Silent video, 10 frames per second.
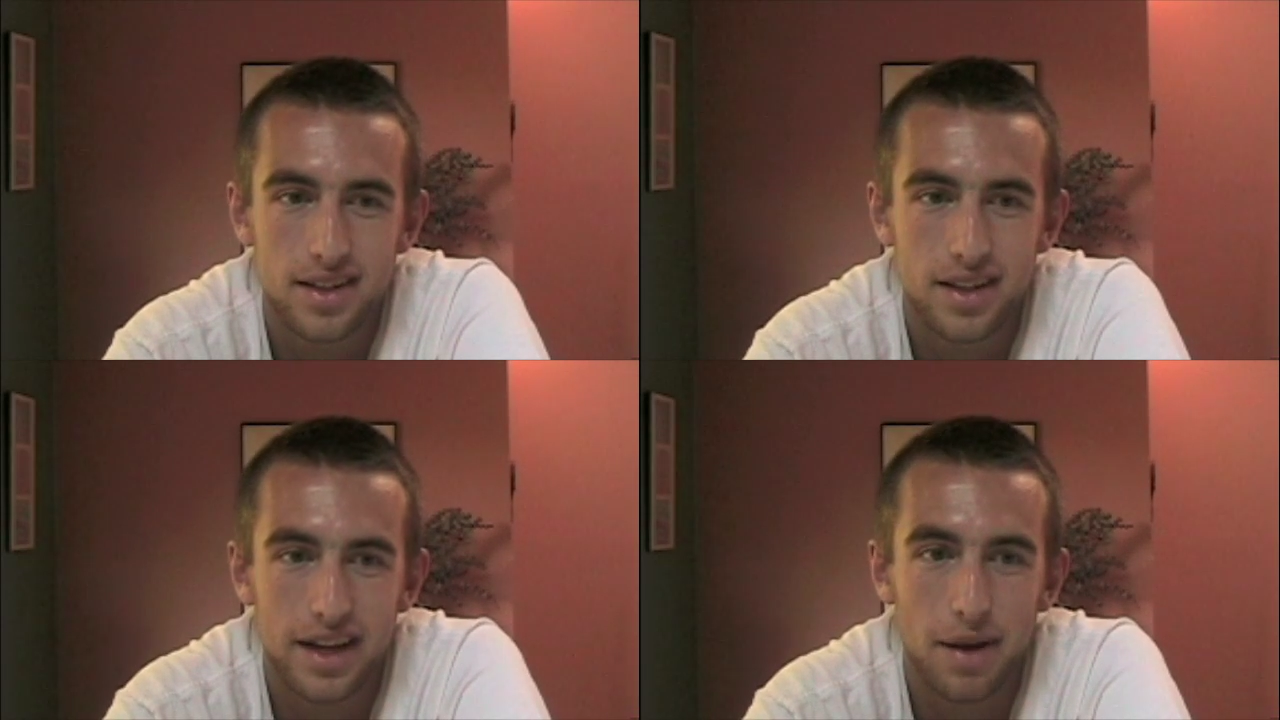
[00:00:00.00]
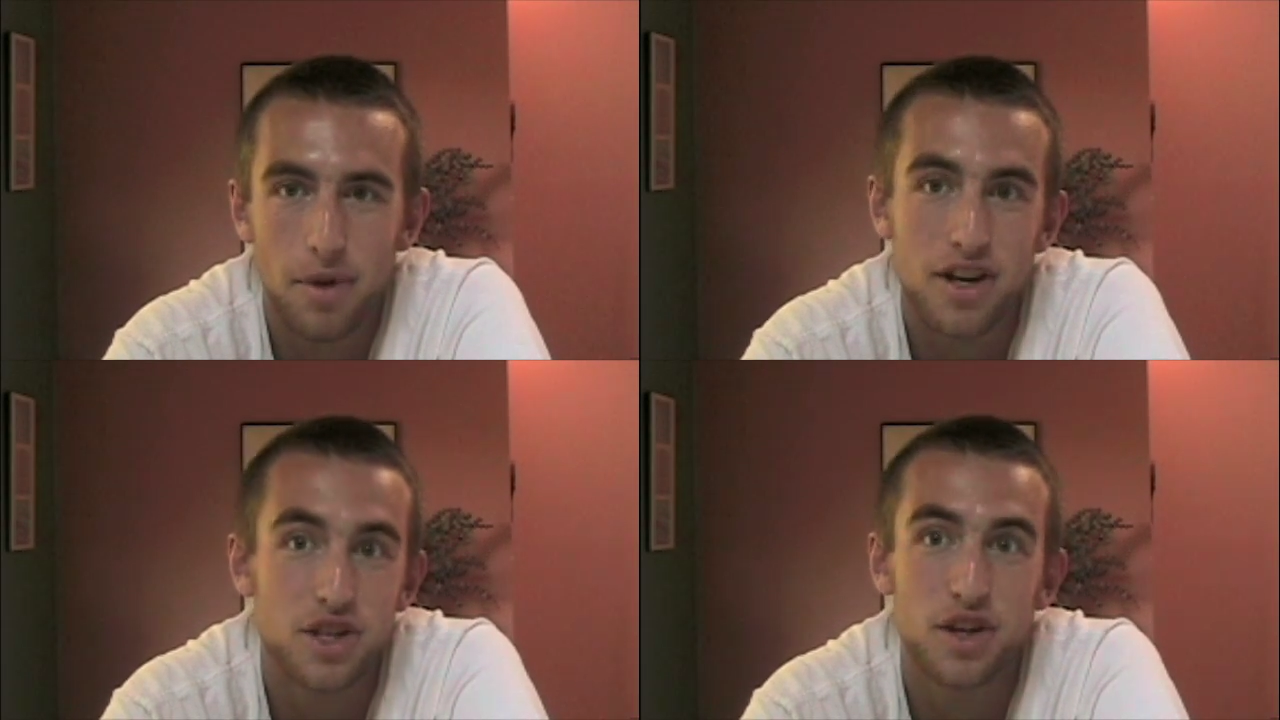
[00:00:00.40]
I'm
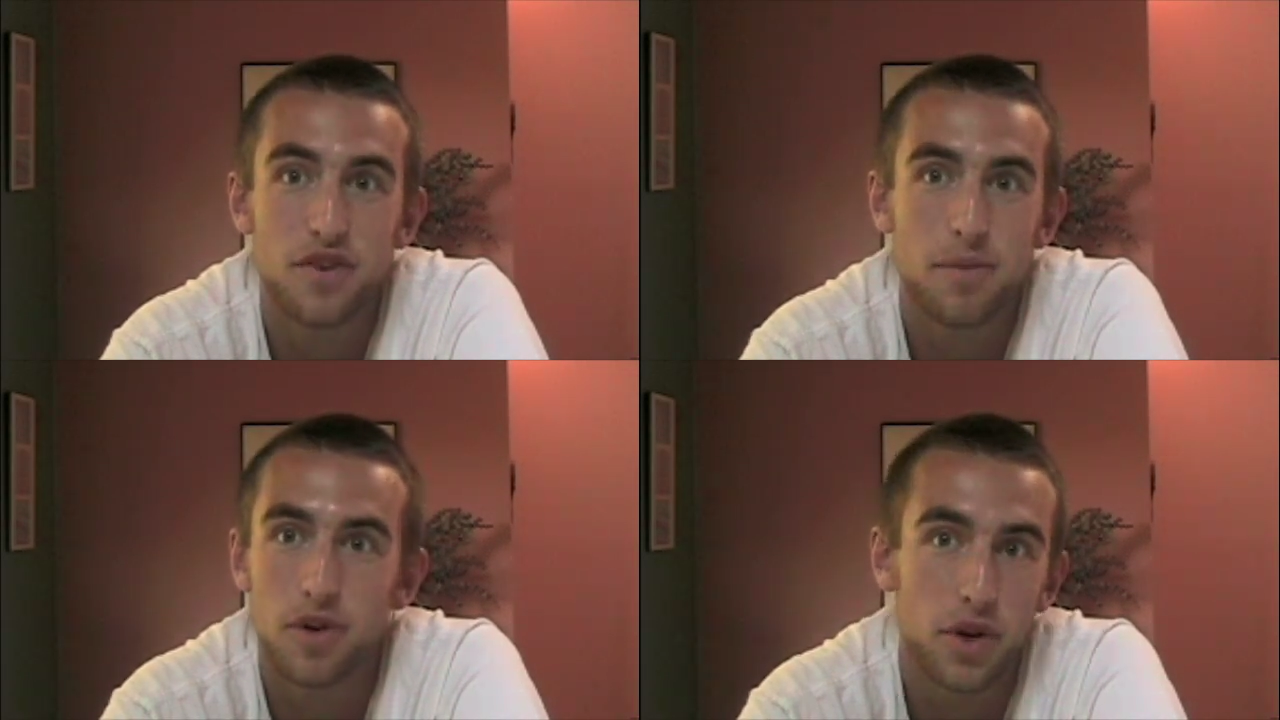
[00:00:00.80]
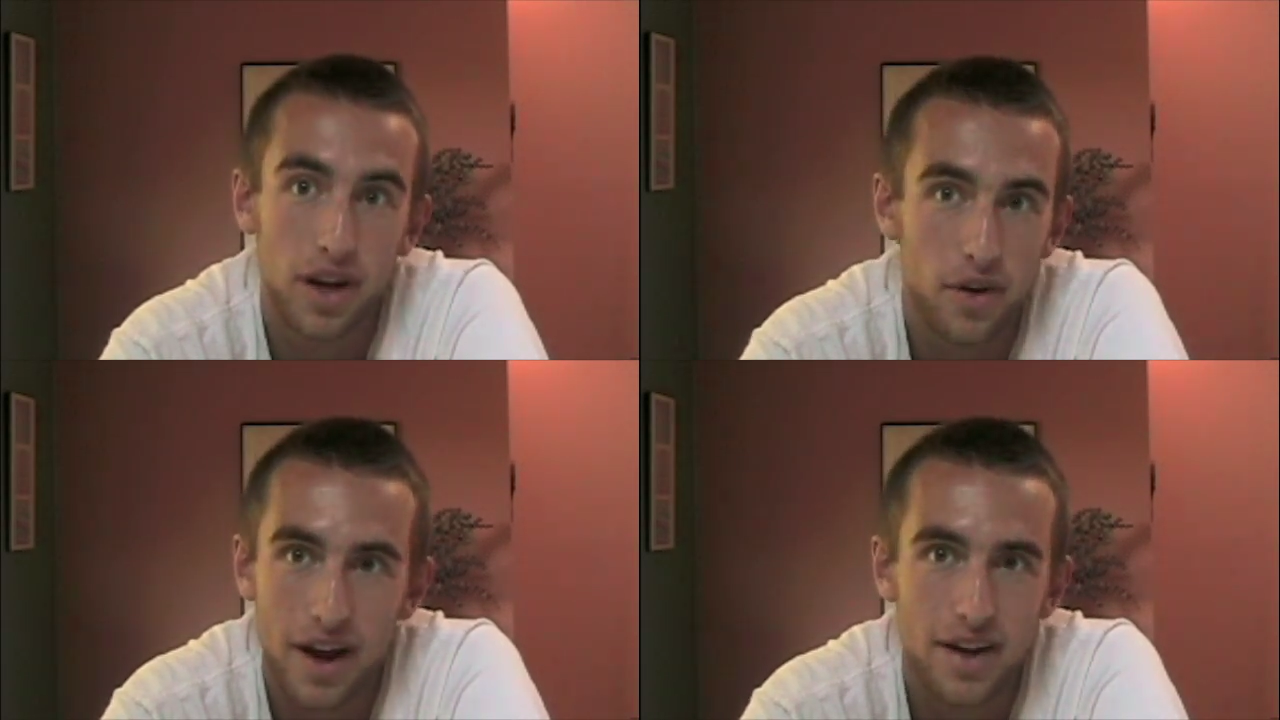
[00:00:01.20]
not sure if I'm doing
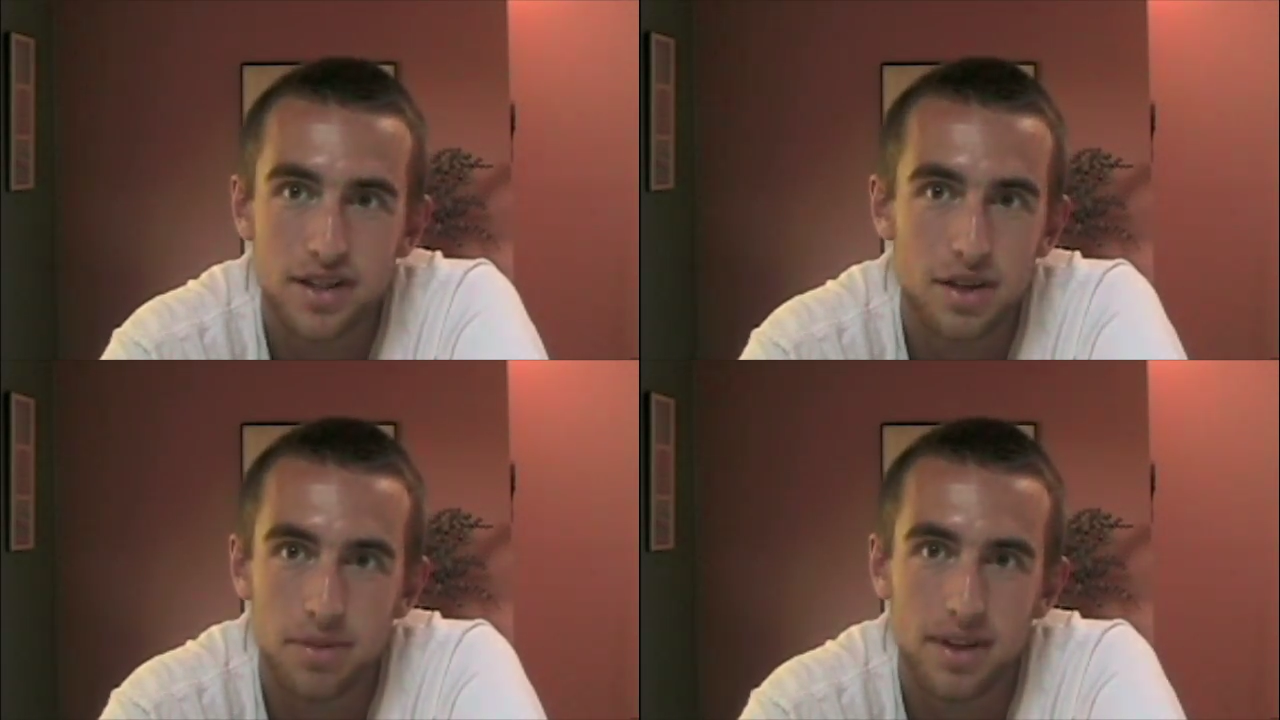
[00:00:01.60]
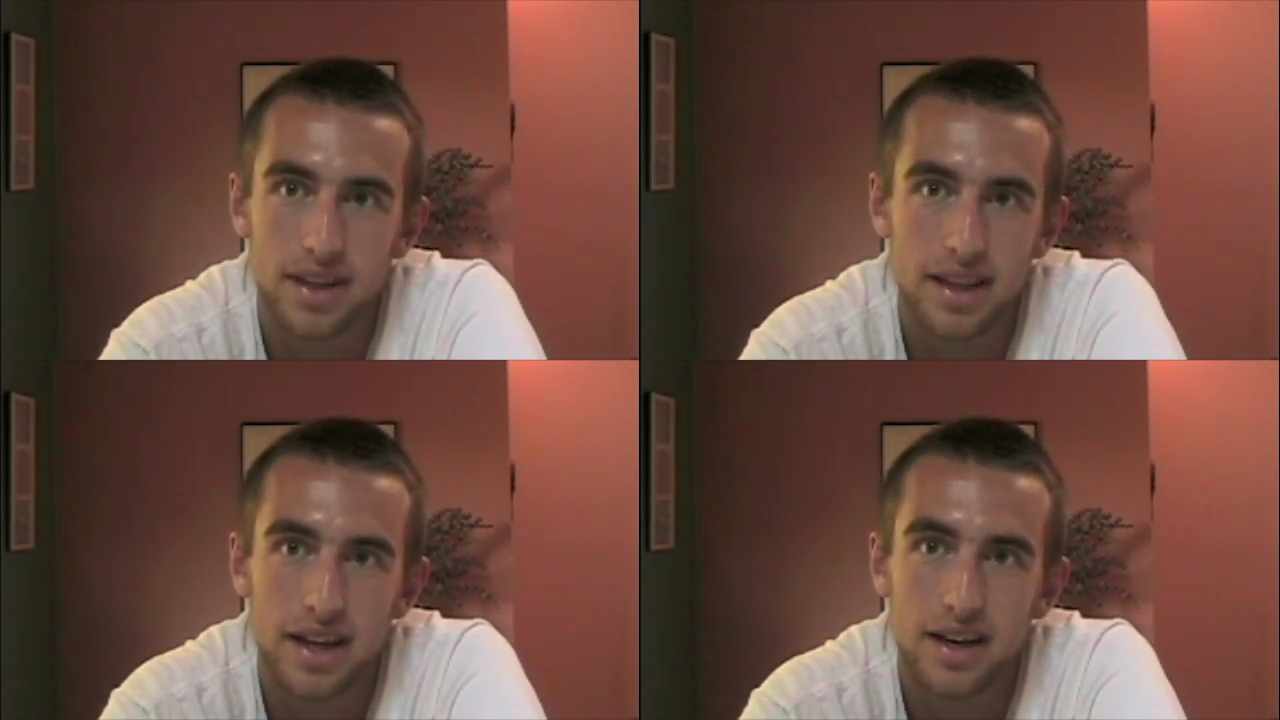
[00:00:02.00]
it right or something
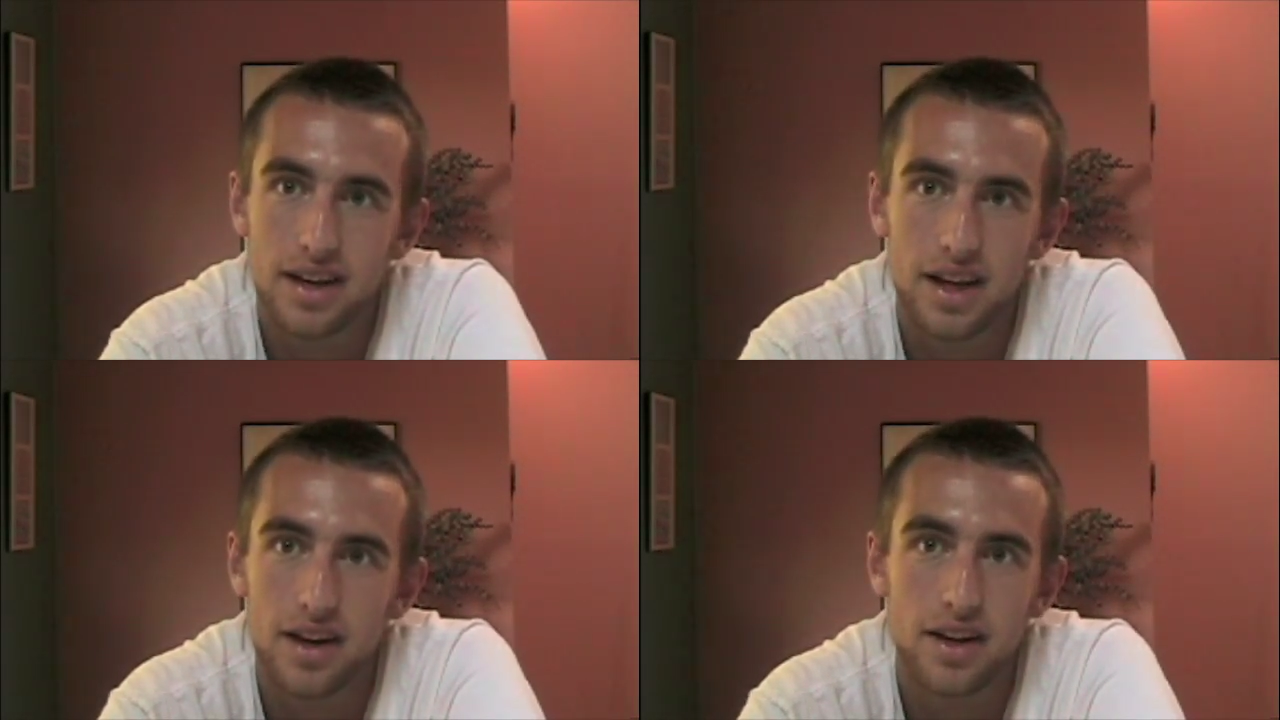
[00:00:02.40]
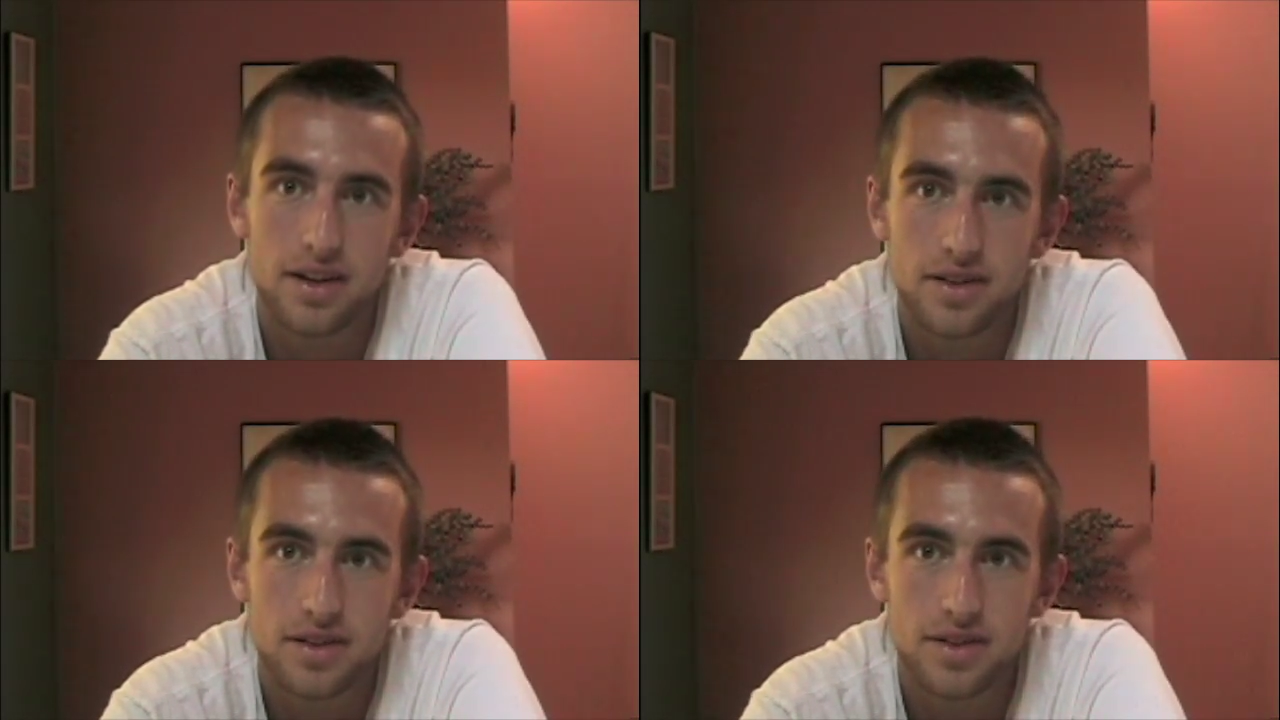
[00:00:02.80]
like that. I don't know.
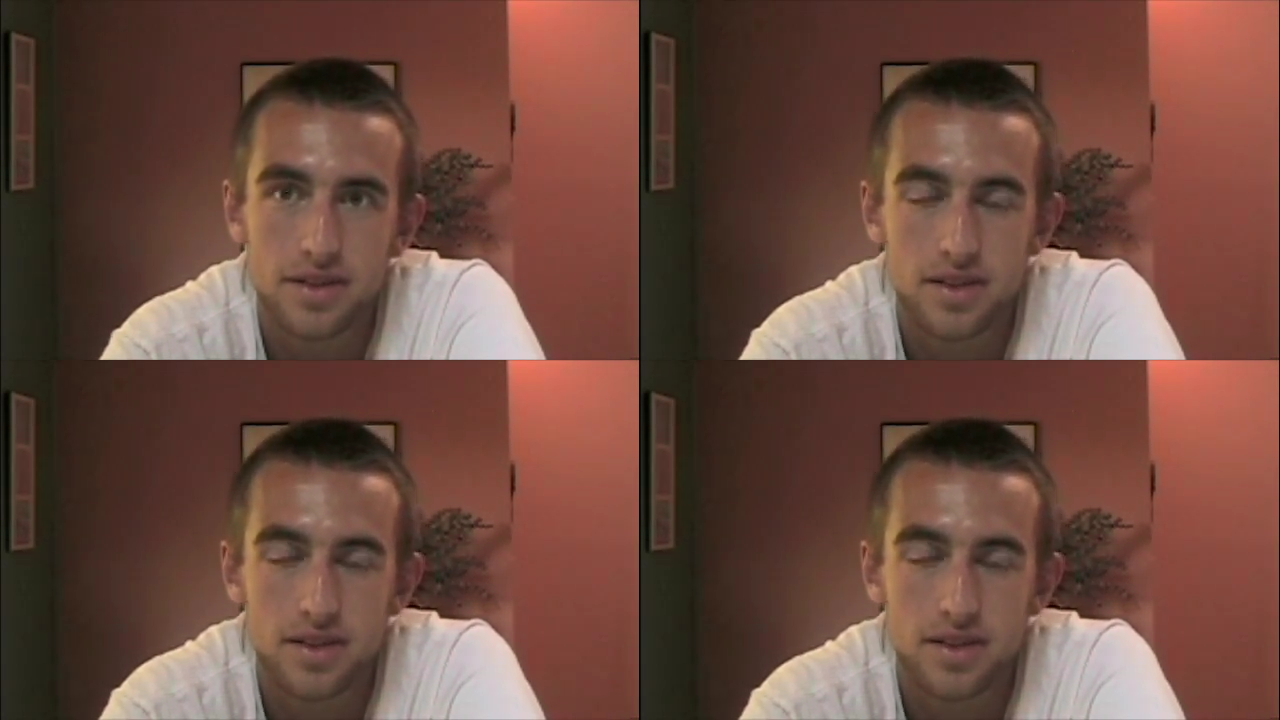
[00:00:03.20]
So